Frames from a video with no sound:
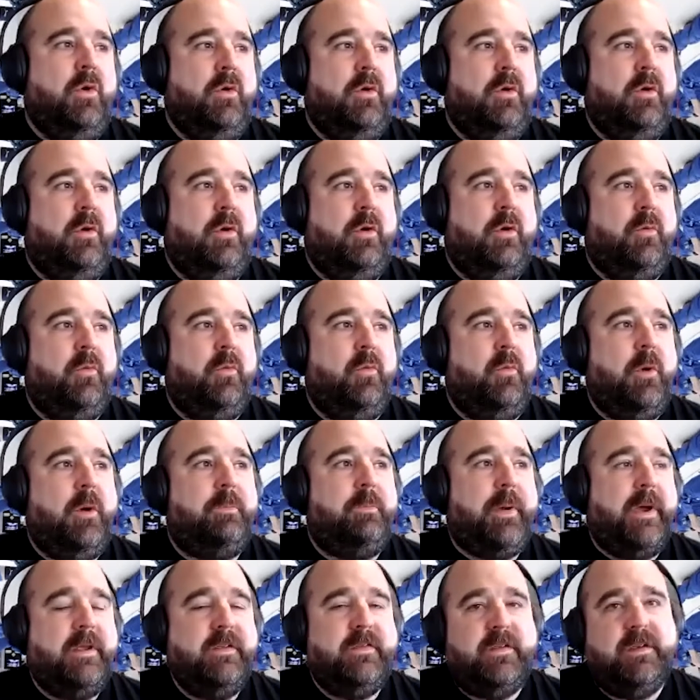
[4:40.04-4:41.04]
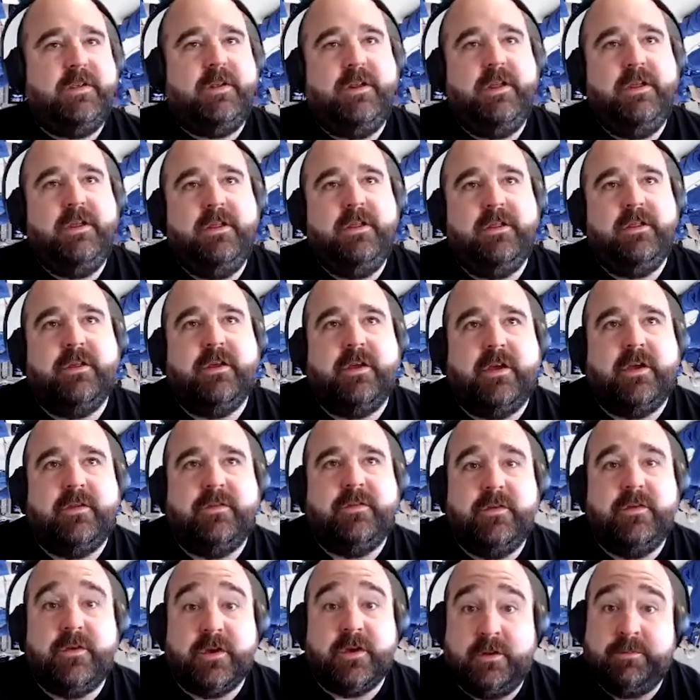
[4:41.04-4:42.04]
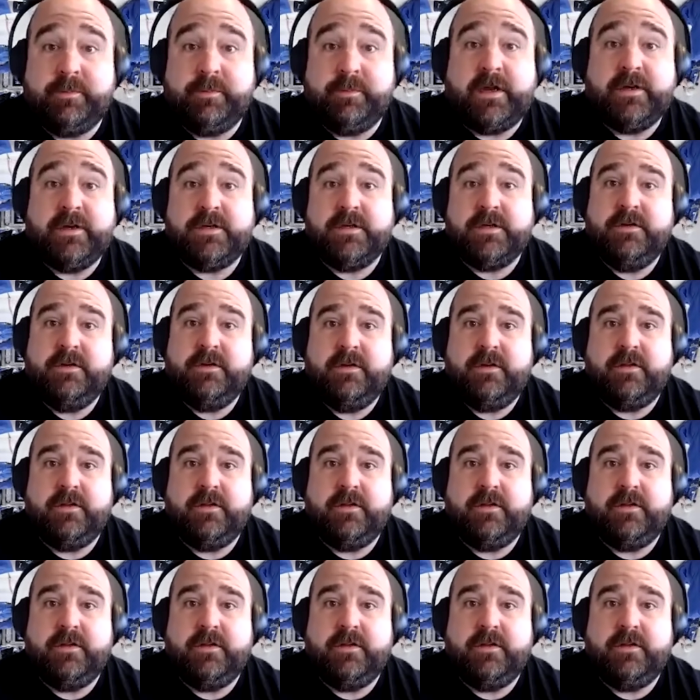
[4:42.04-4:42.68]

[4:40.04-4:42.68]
Well, basically, as you can imagine,